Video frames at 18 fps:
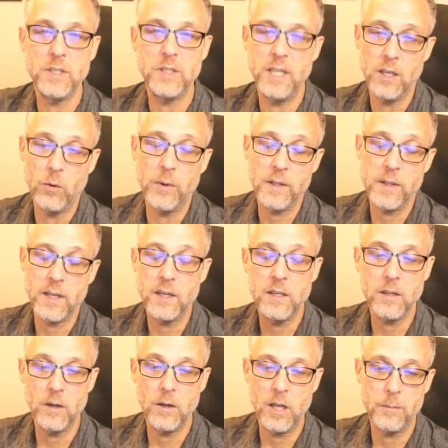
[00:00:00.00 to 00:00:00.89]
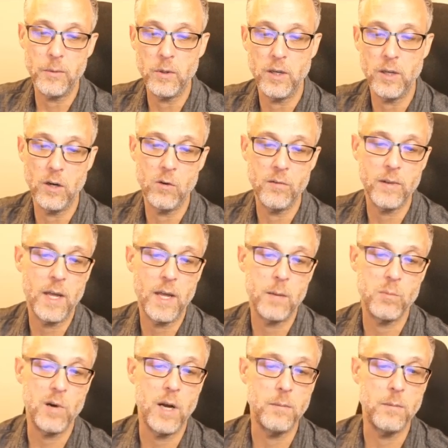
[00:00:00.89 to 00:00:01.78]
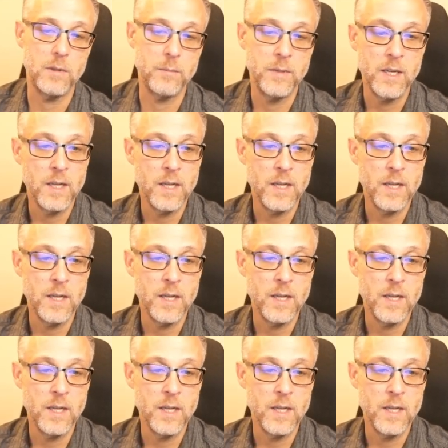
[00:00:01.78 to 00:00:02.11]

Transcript: deal with it, to help you get over that problem.